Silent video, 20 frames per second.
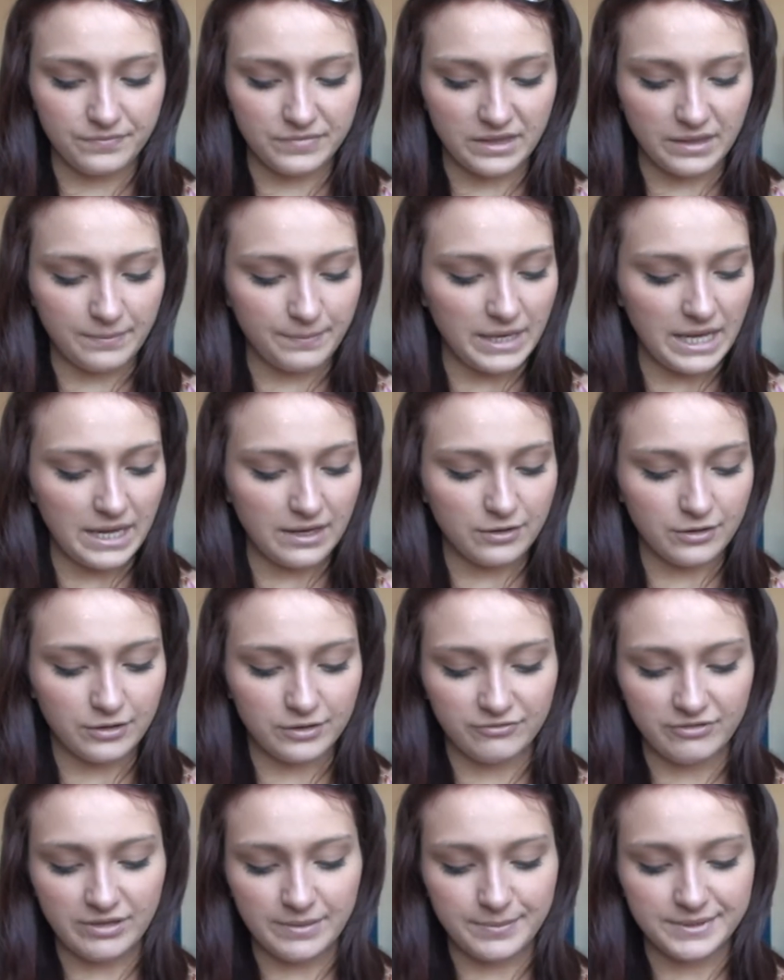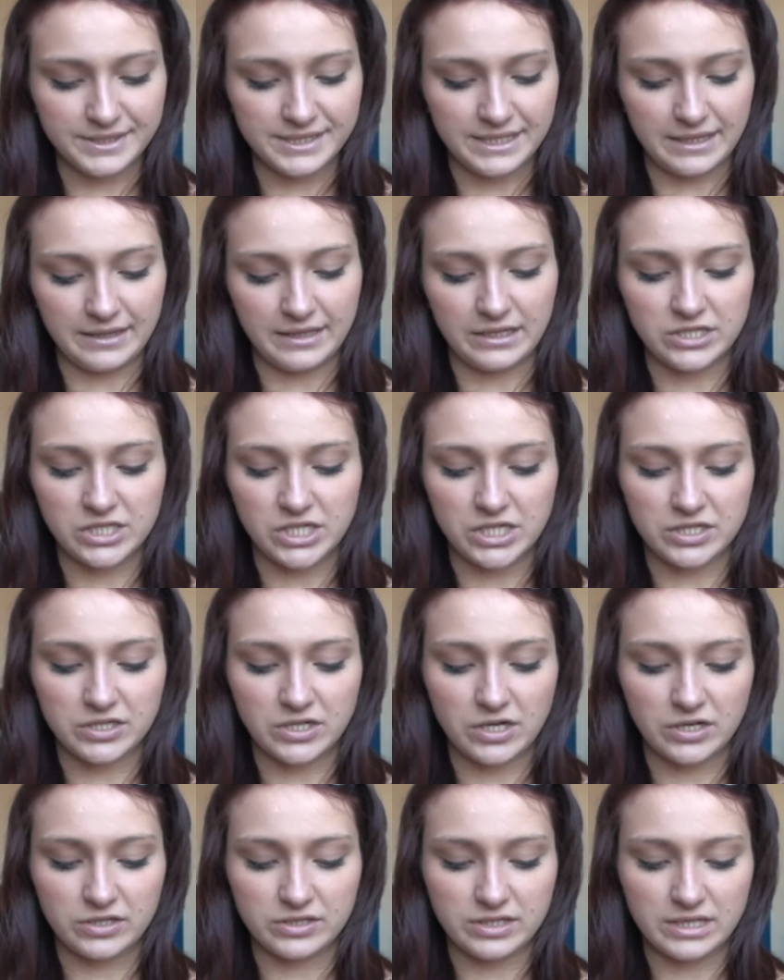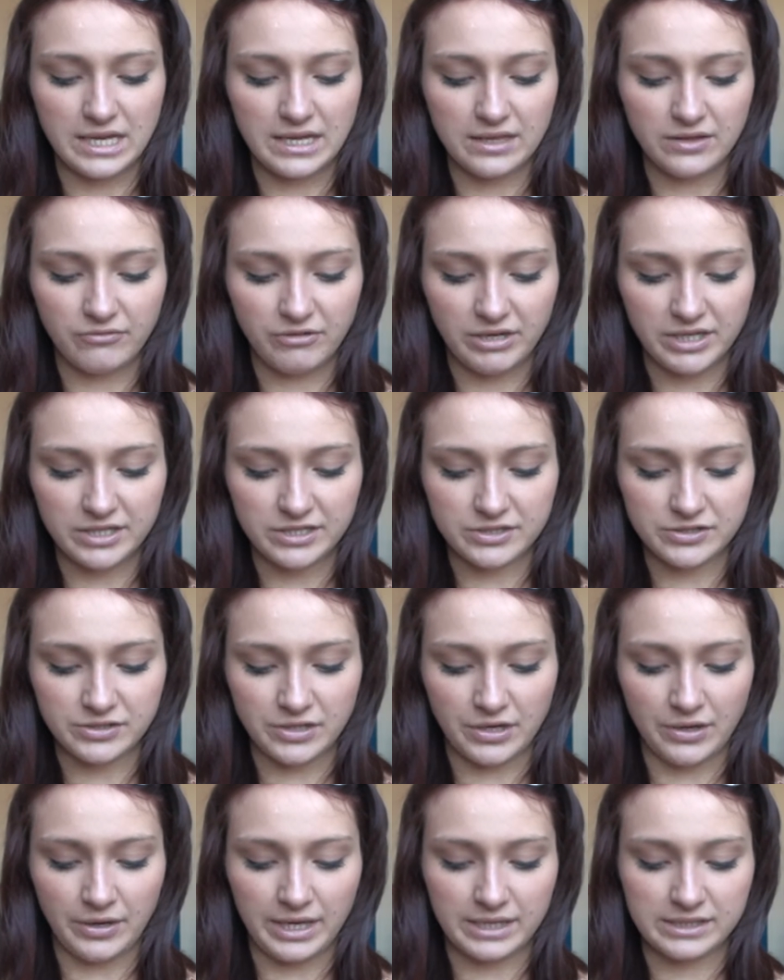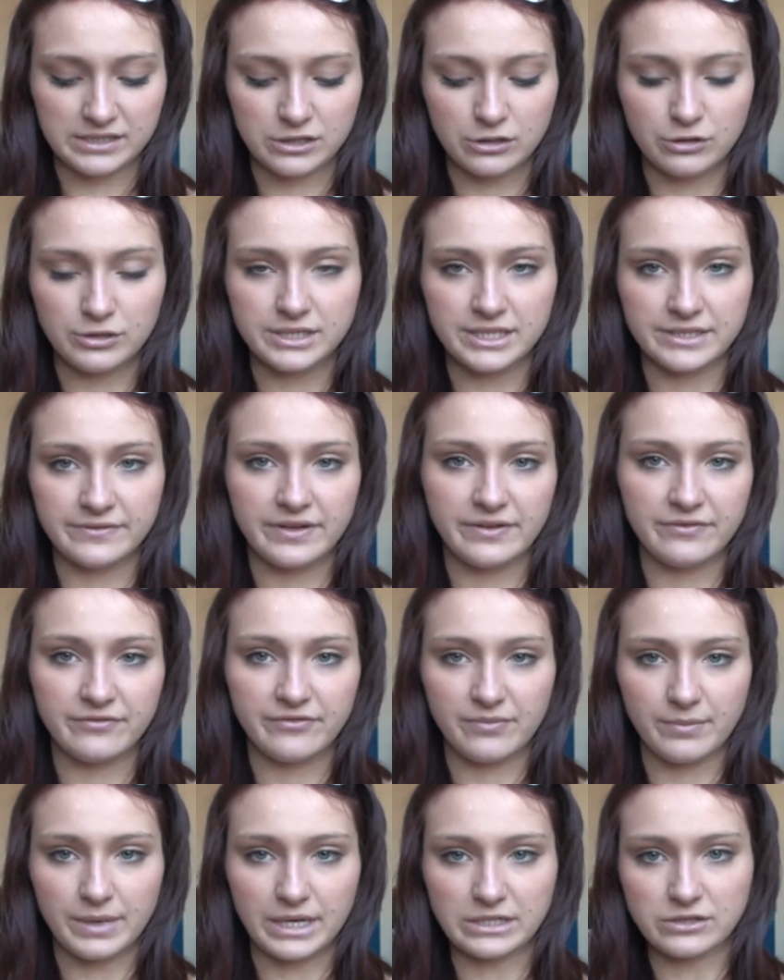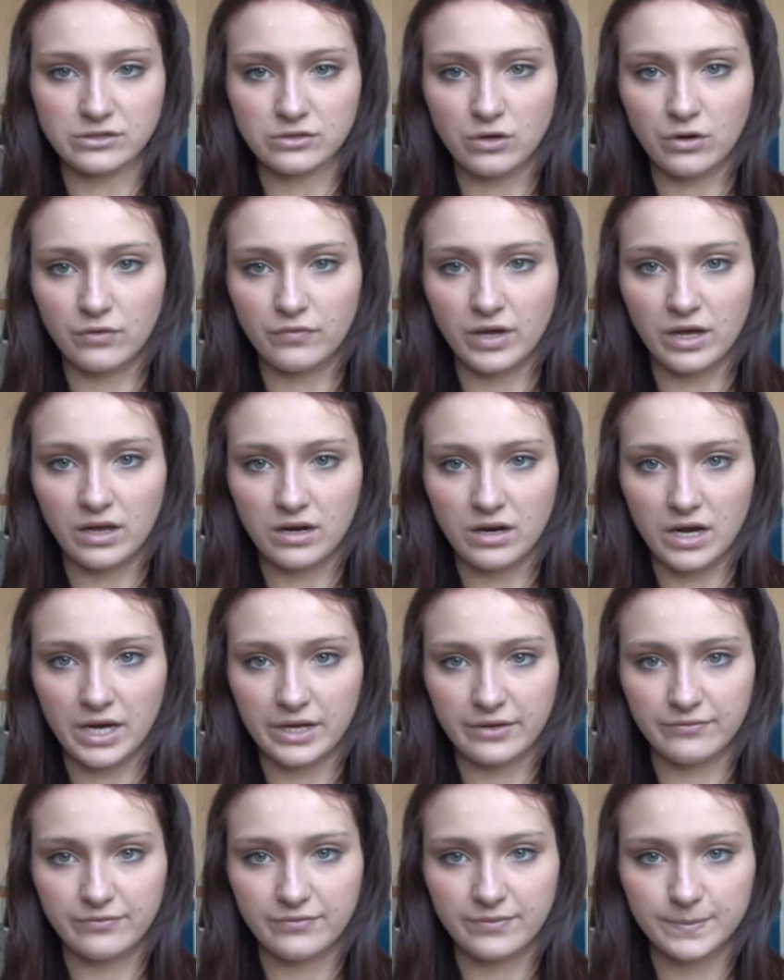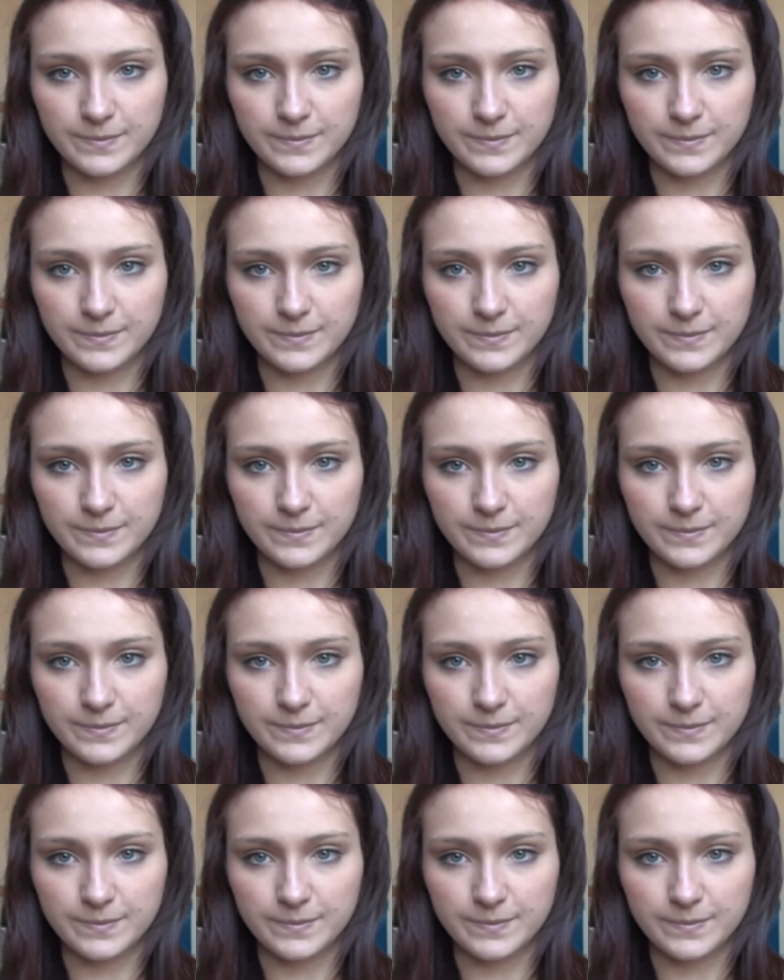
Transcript: The black could represent that she is going to let the readers know exclusive information of her life.